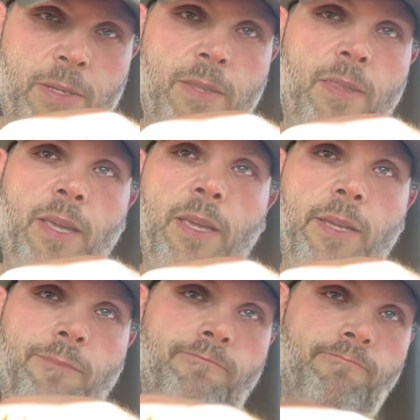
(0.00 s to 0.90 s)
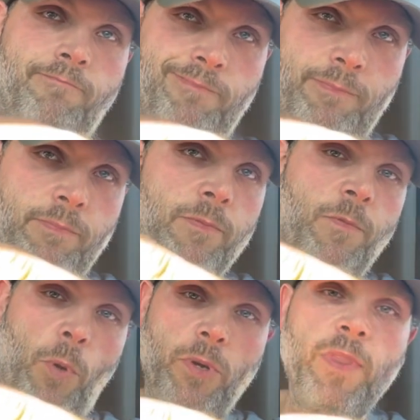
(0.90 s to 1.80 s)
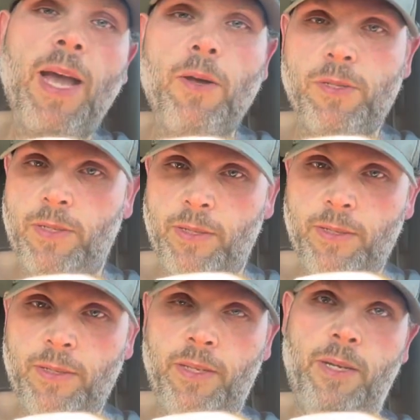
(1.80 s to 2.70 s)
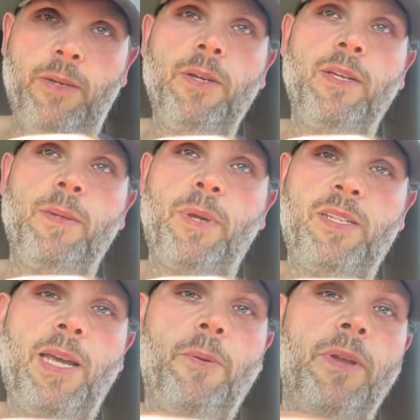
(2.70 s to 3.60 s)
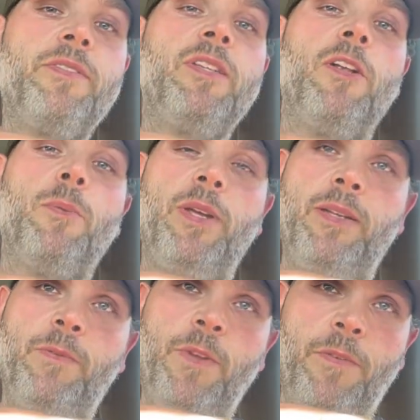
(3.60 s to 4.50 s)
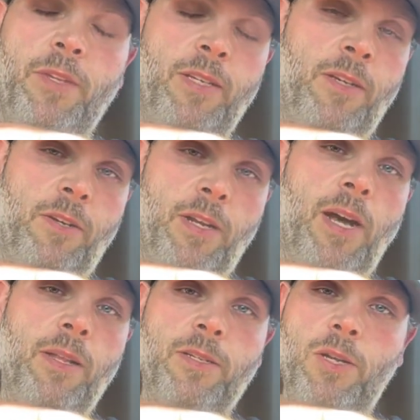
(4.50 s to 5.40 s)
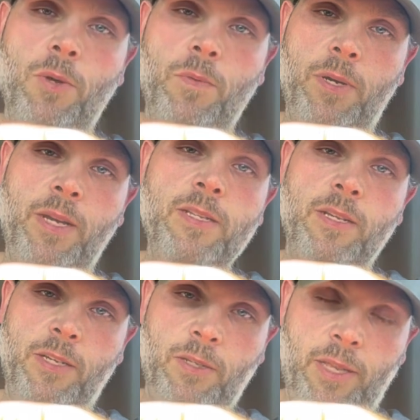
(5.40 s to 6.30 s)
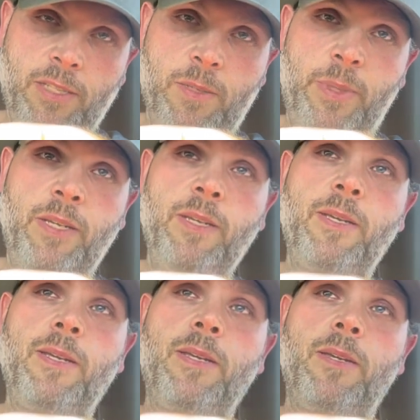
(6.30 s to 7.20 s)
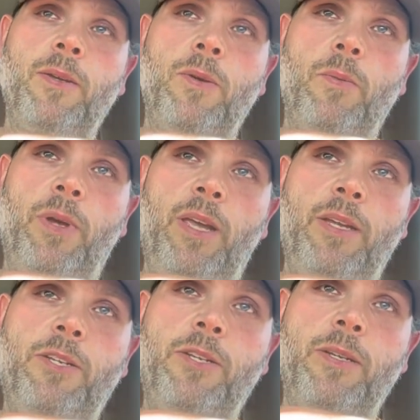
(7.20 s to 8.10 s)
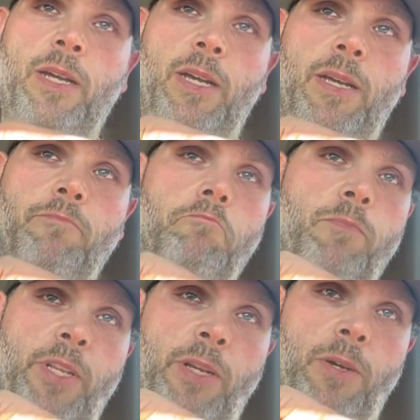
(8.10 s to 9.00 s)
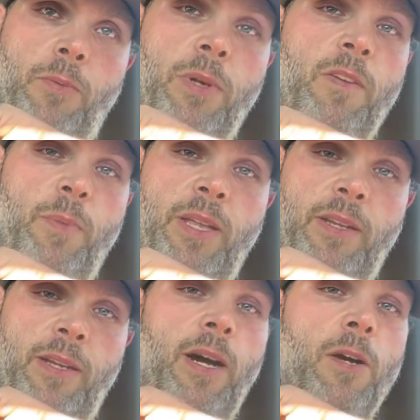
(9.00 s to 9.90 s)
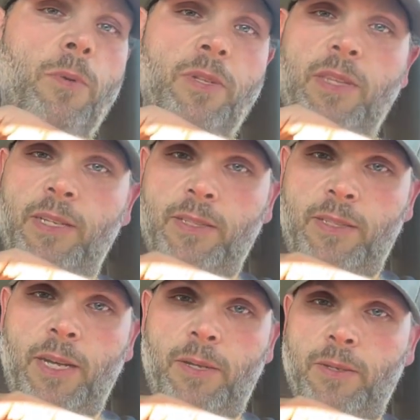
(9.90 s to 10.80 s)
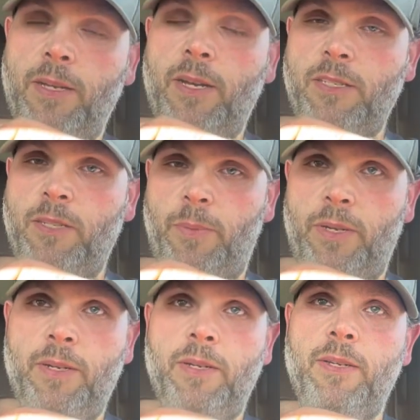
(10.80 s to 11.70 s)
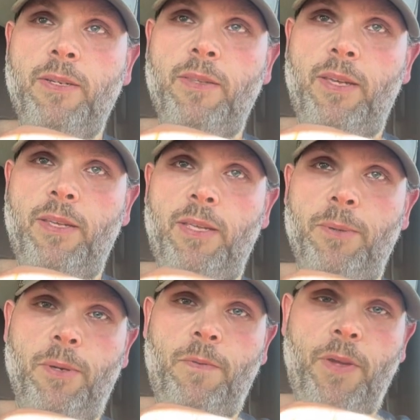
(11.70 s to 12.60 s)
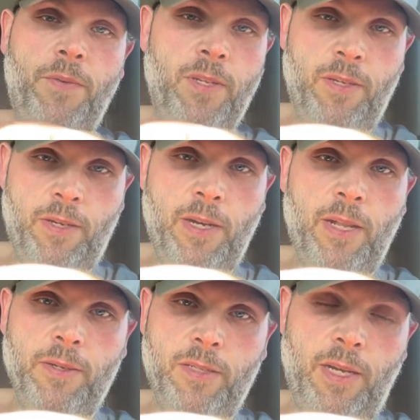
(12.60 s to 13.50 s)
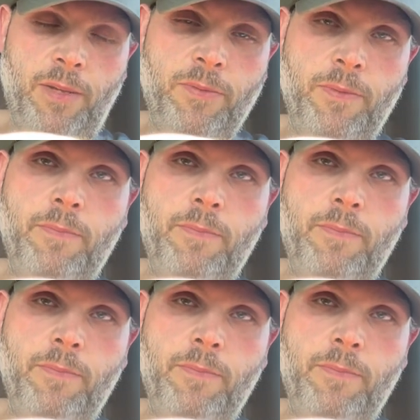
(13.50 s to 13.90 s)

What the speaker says: to thinking $4,000, because that would have still been $1,500 over his initial estimate, which, would have been an awkward thing to tell the customer that you were $1,500 off.